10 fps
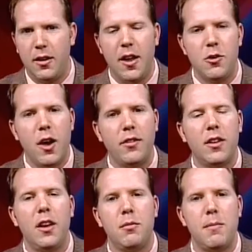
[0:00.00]
and you have to
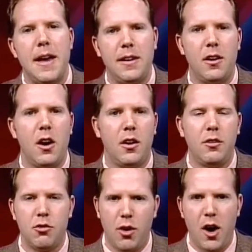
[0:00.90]
keep the Band-Aid on and
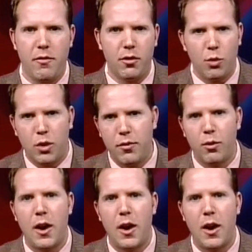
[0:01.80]
dry for 24